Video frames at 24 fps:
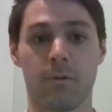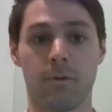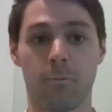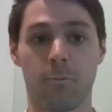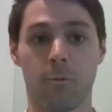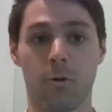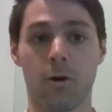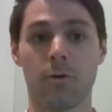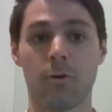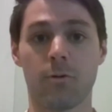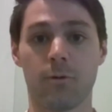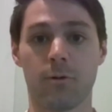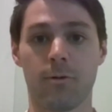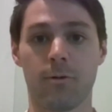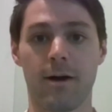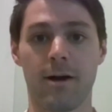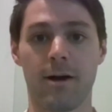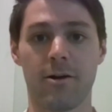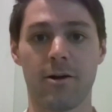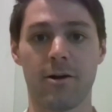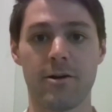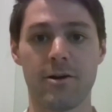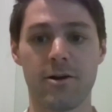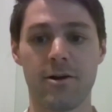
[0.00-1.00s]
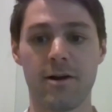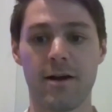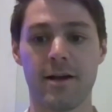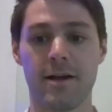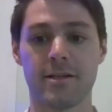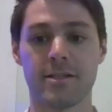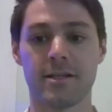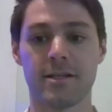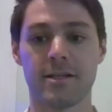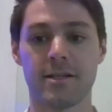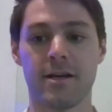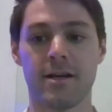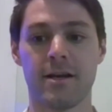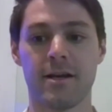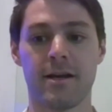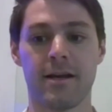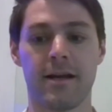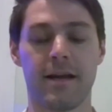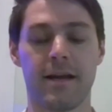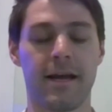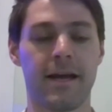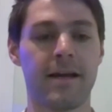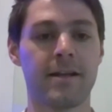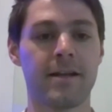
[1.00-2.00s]
work required on your end.
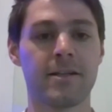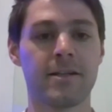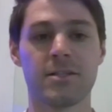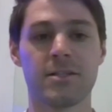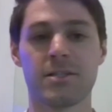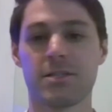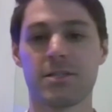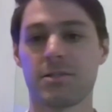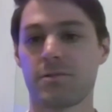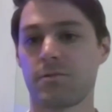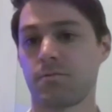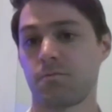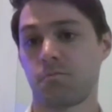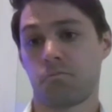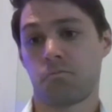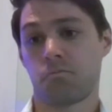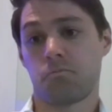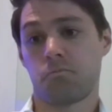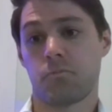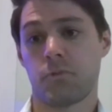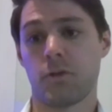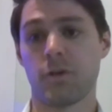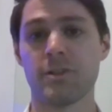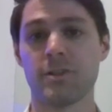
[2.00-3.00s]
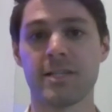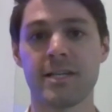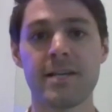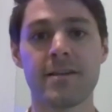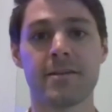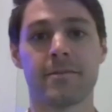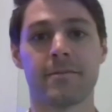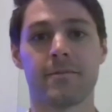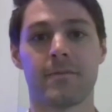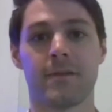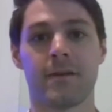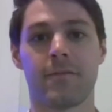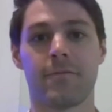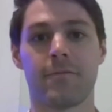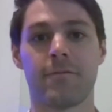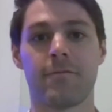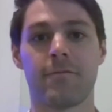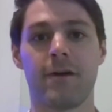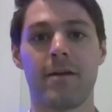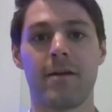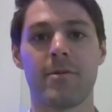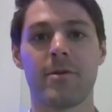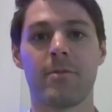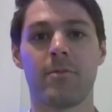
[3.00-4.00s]
And you'll see. If we
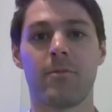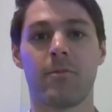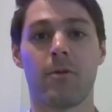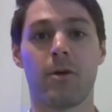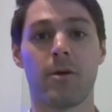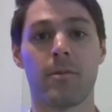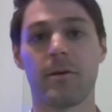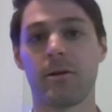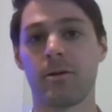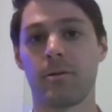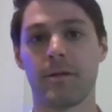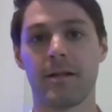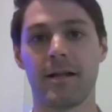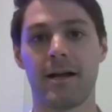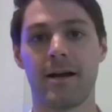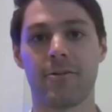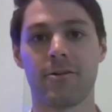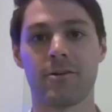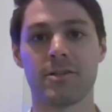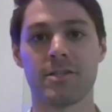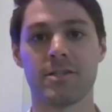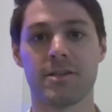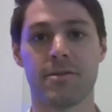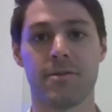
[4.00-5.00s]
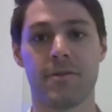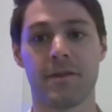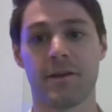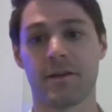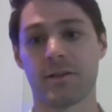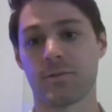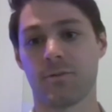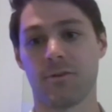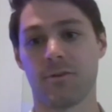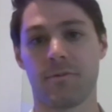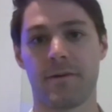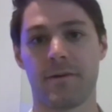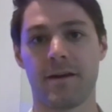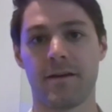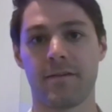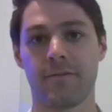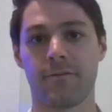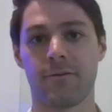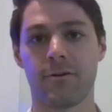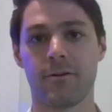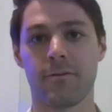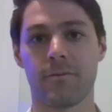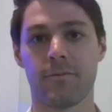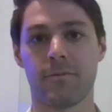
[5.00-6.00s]
find you more billable hours and you think it's worth paying
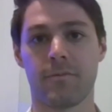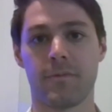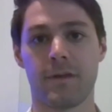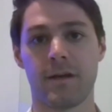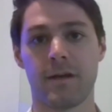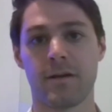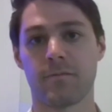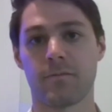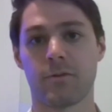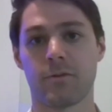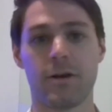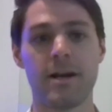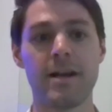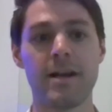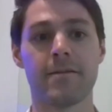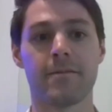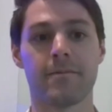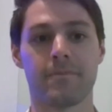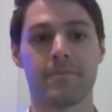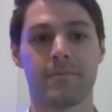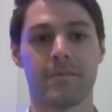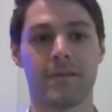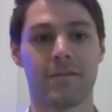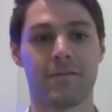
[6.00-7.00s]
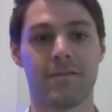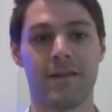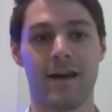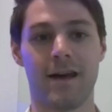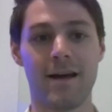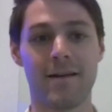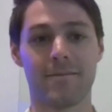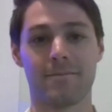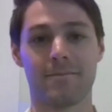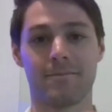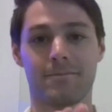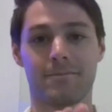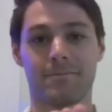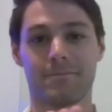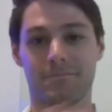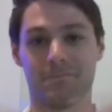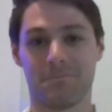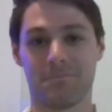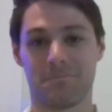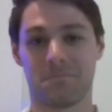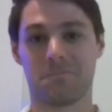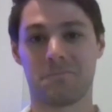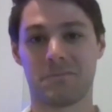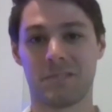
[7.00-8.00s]
for, then great. If not,
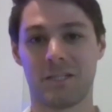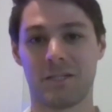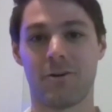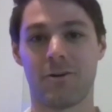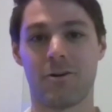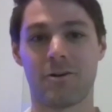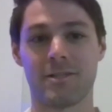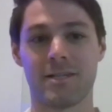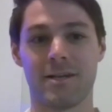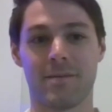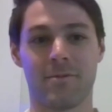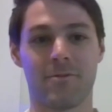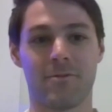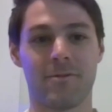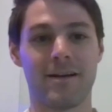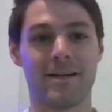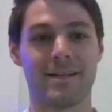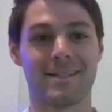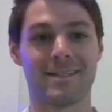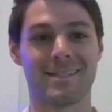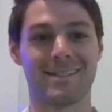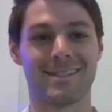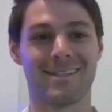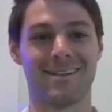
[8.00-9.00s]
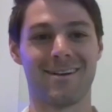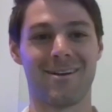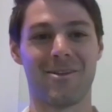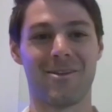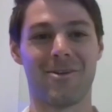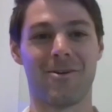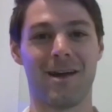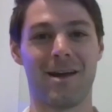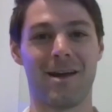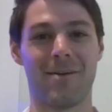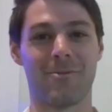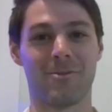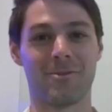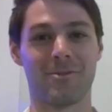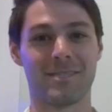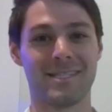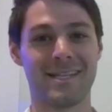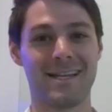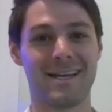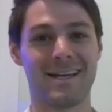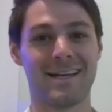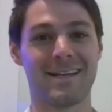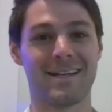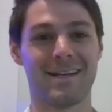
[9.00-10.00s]
go our separate ways. Although I will
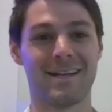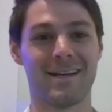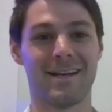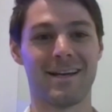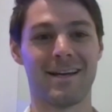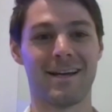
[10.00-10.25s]
say,